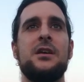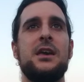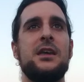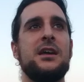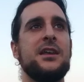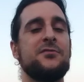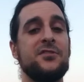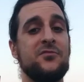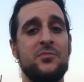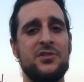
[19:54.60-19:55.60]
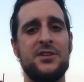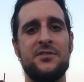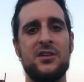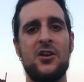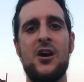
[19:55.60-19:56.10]
And I never even believed
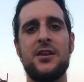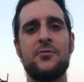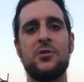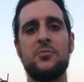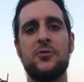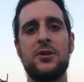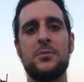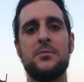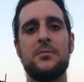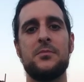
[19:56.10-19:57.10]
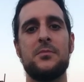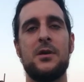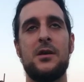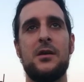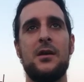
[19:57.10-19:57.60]
at God at one point.
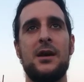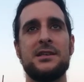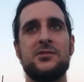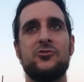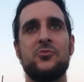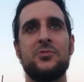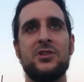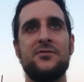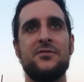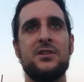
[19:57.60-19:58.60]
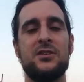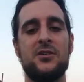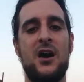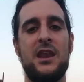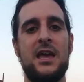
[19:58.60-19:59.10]
I still don't believe in
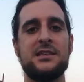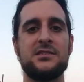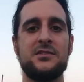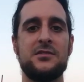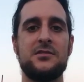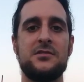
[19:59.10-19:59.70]
God as a